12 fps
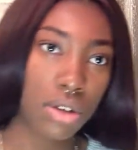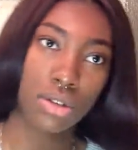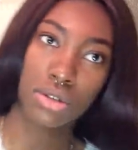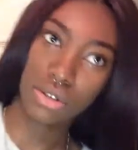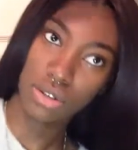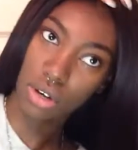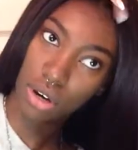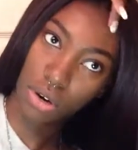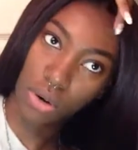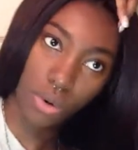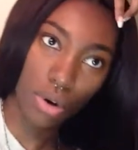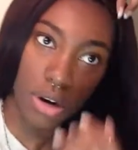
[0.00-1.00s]

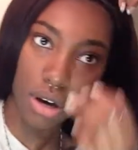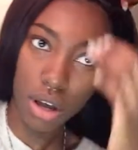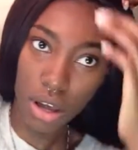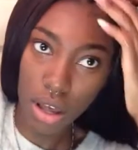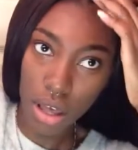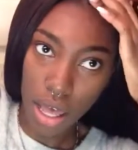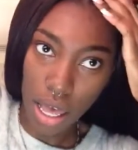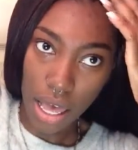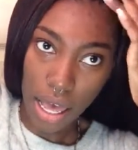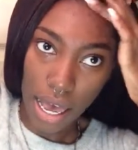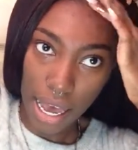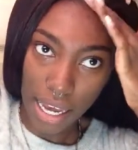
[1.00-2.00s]
So
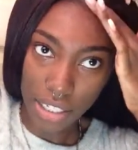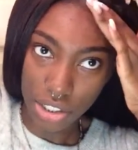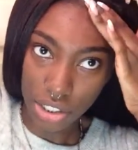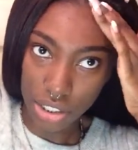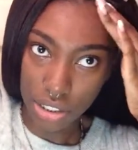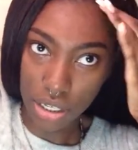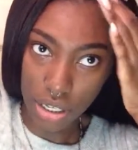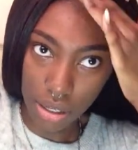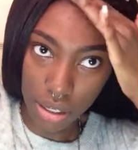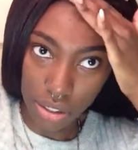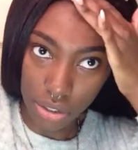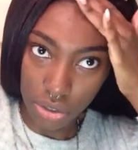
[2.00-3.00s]
I just
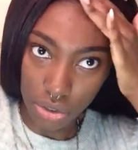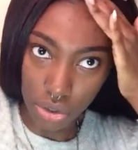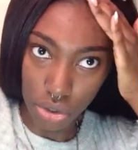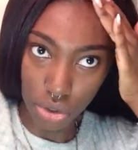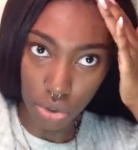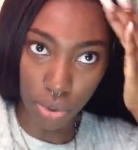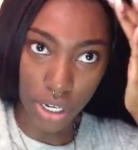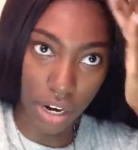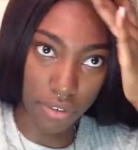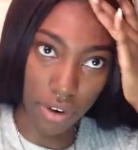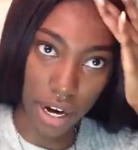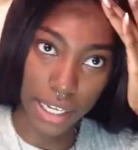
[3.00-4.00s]
do
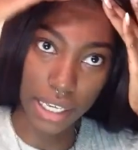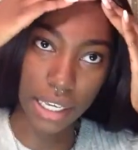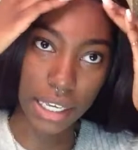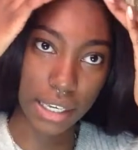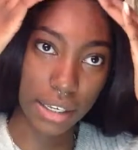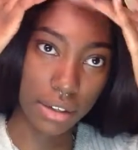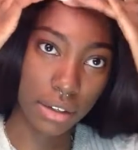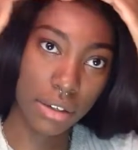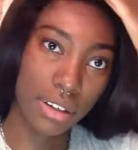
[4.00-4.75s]
whatever I can